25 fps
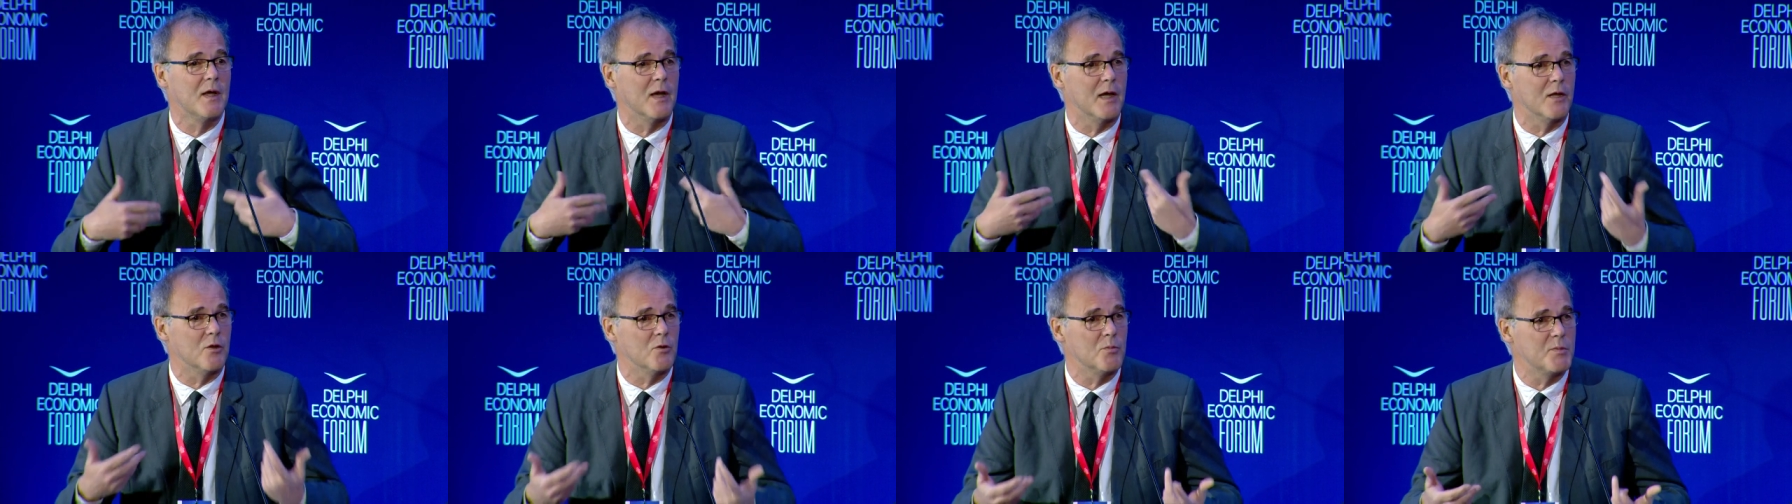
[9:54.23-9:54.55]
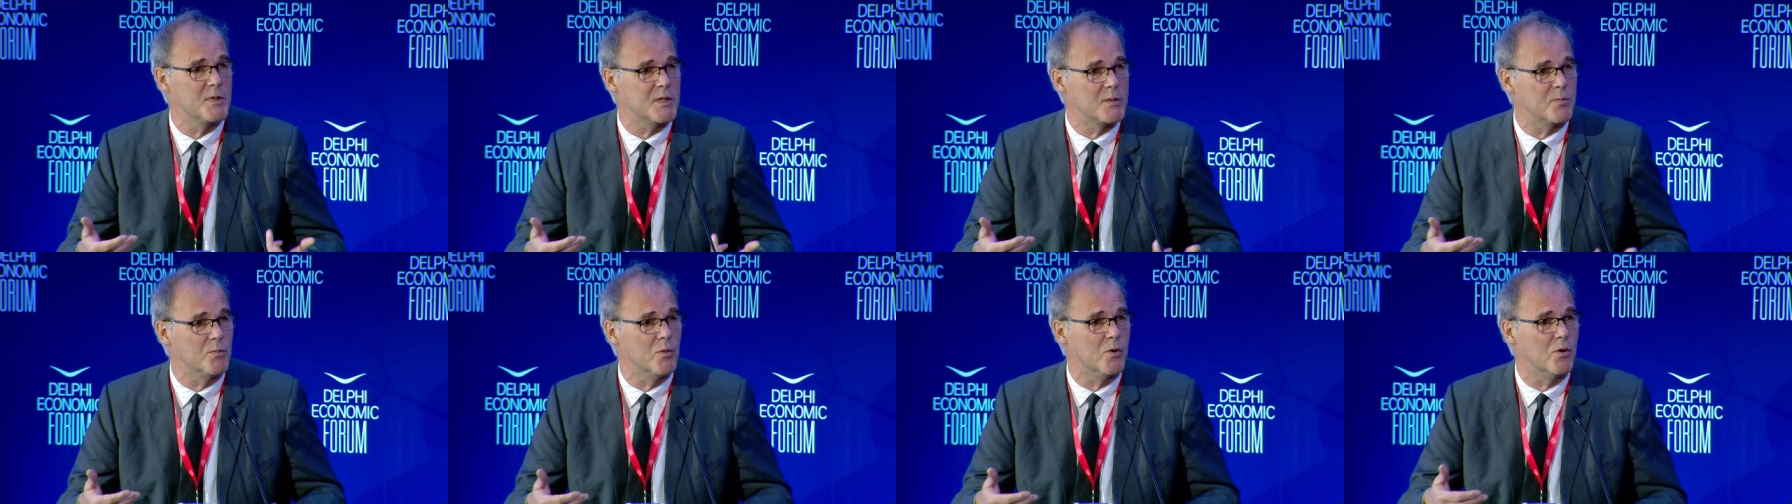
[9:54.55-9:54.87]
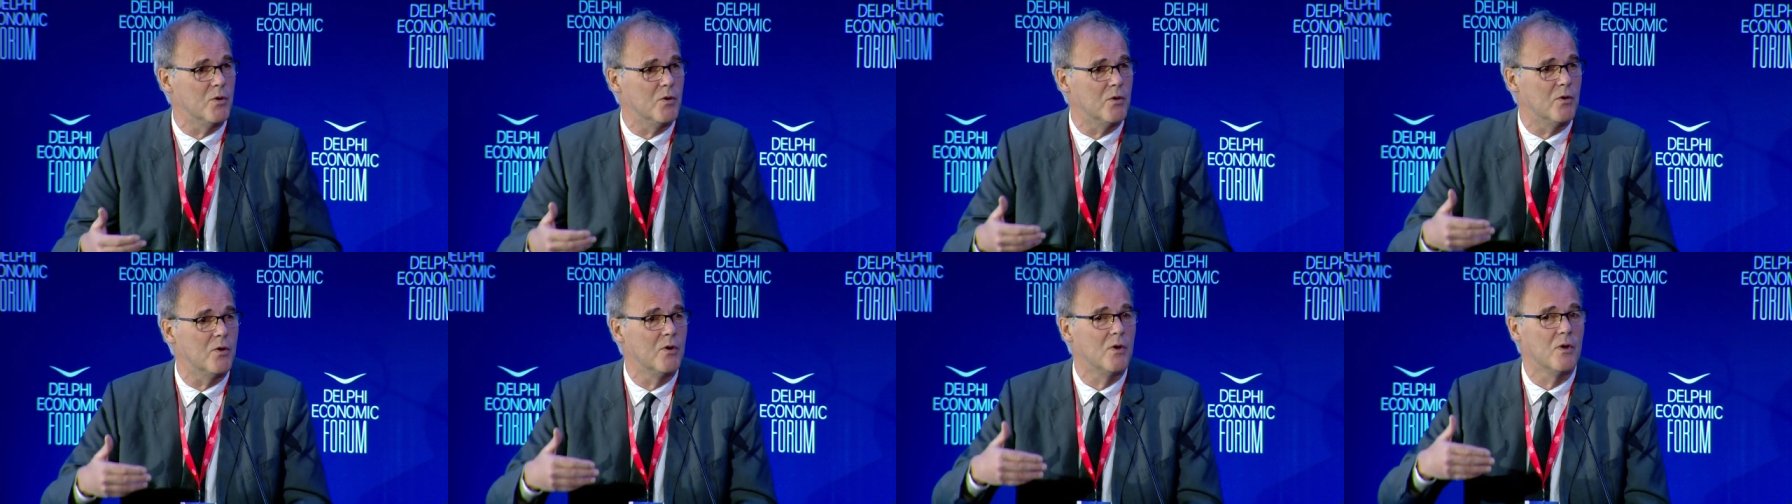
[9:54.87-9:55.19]
and a bit
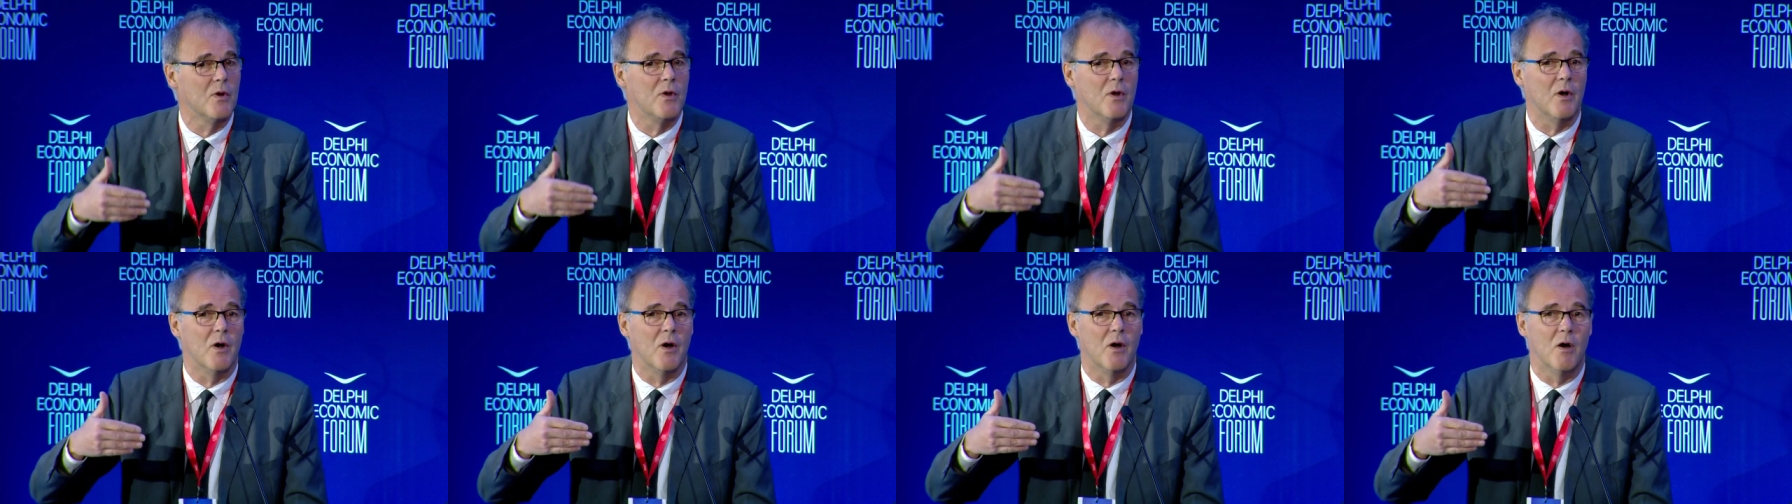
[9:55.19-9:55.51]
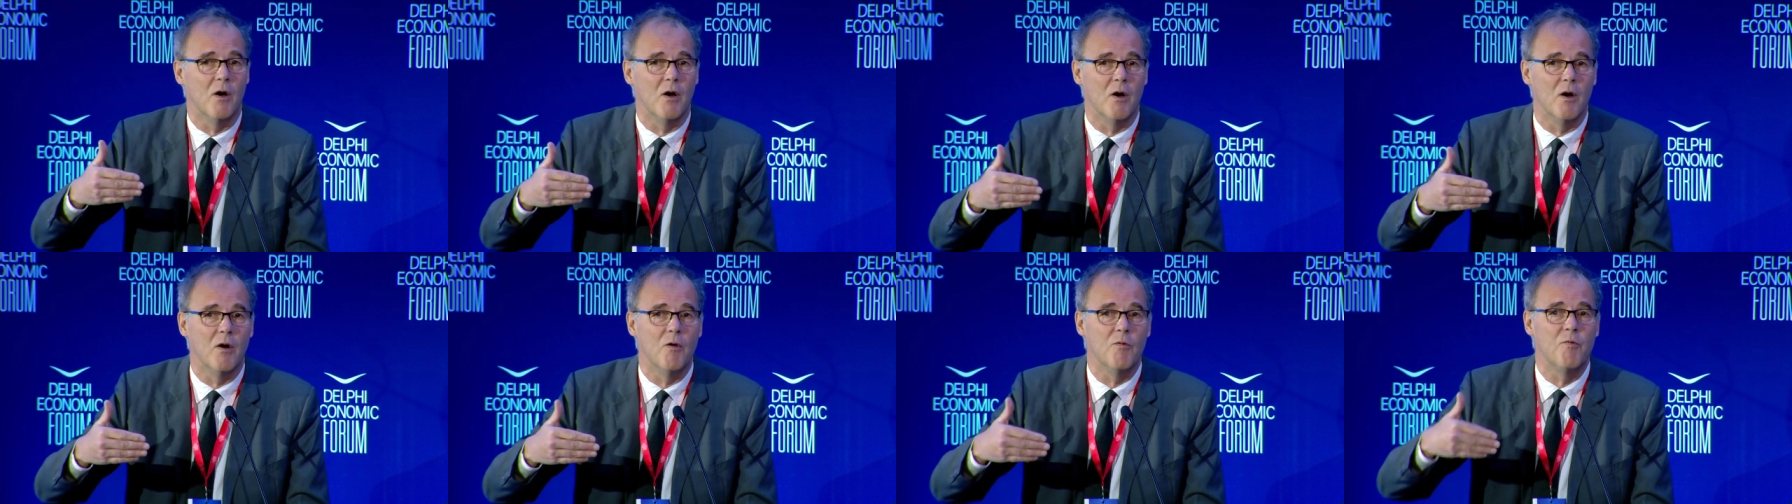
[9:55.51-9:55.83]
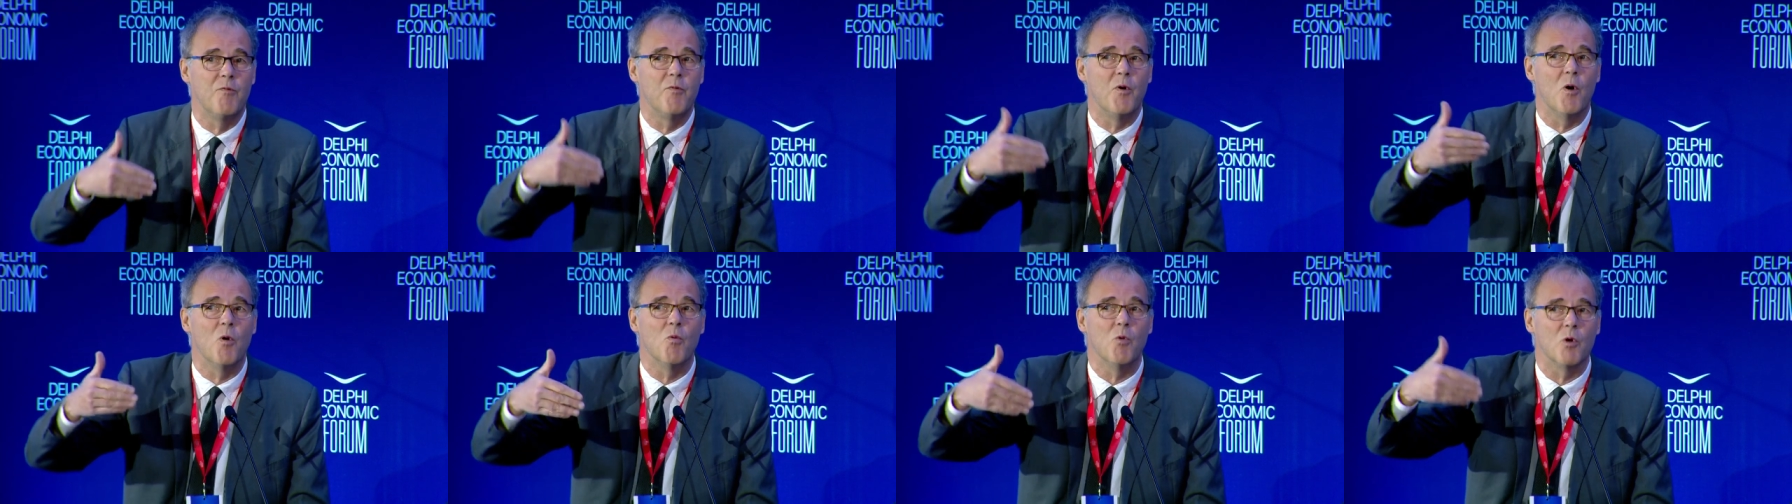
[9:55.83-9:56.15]
more uh,
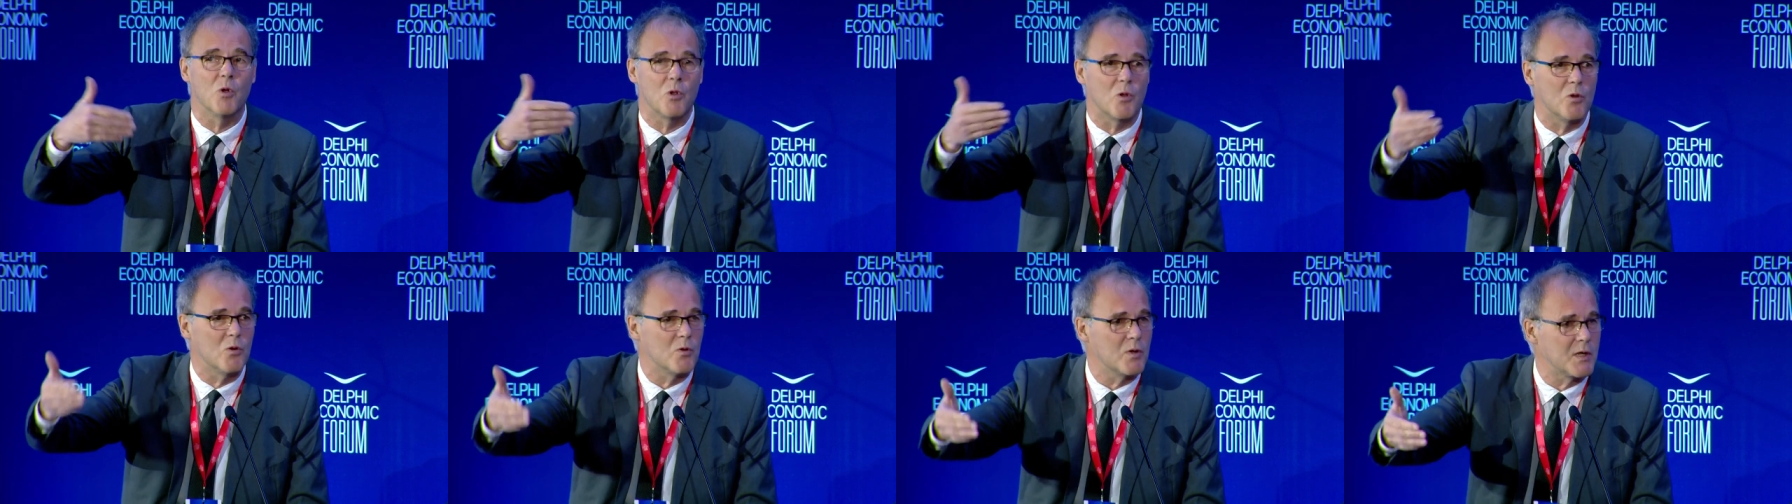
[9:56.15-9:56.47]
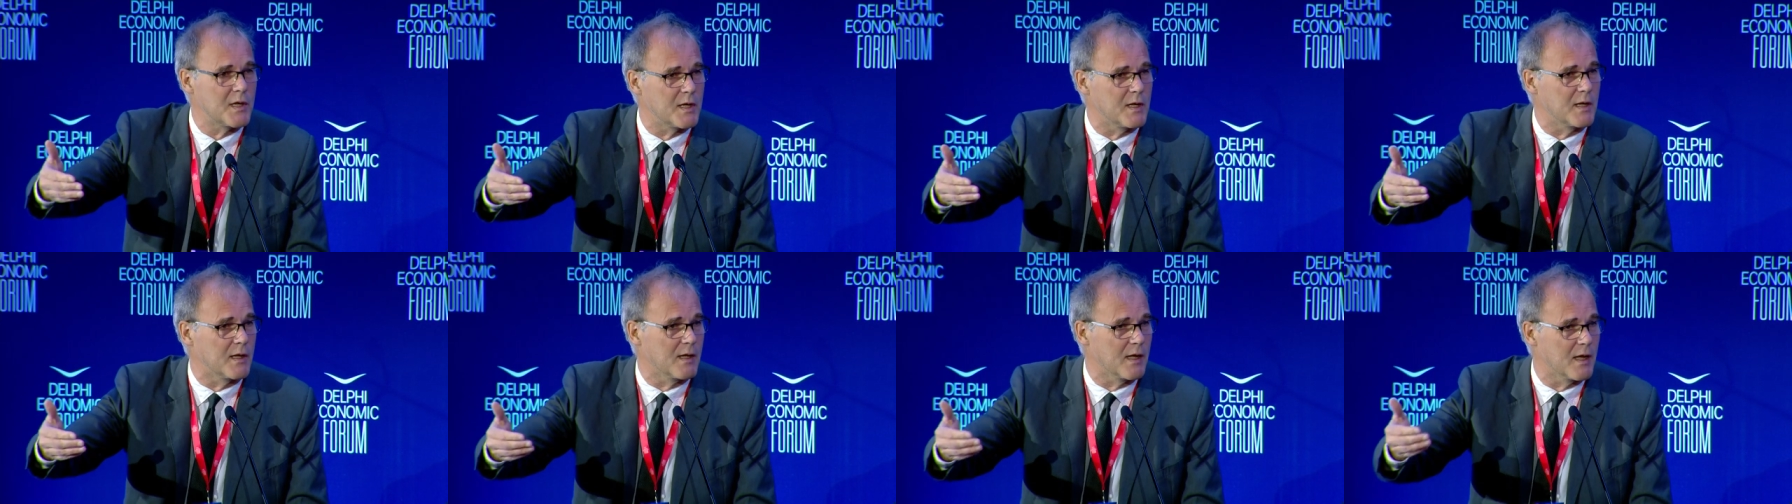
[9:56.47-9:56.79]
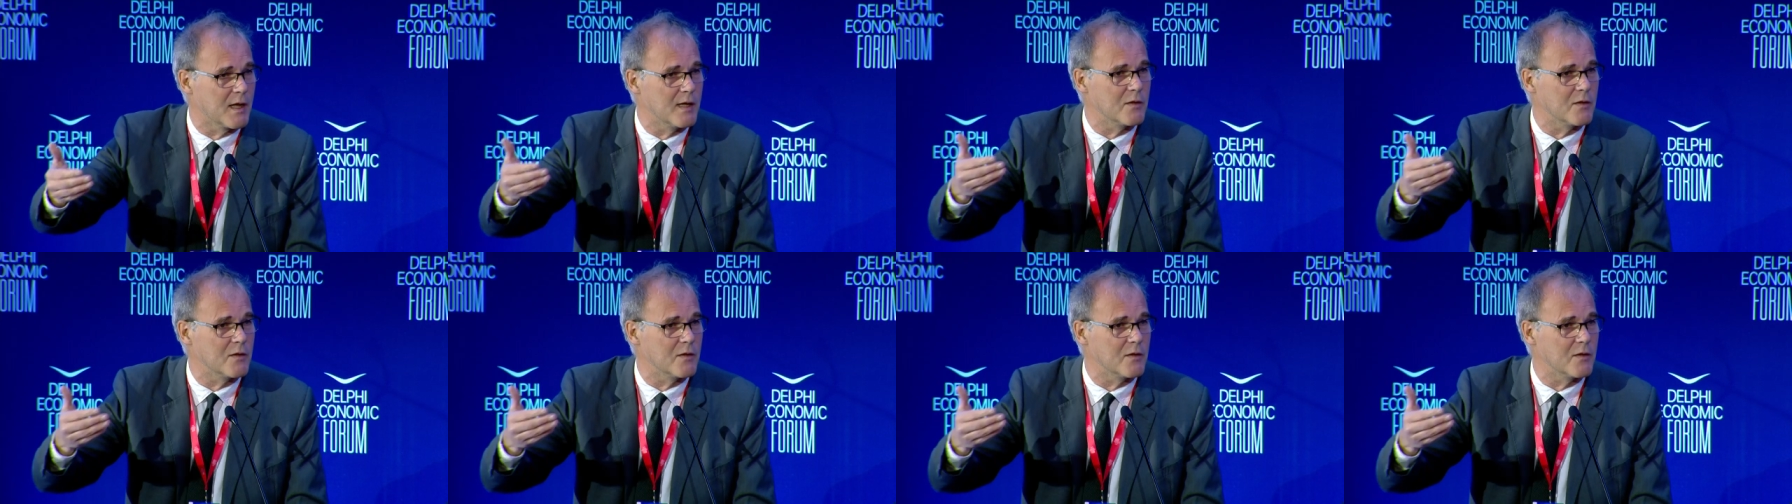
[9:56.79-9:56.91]
forward-looking.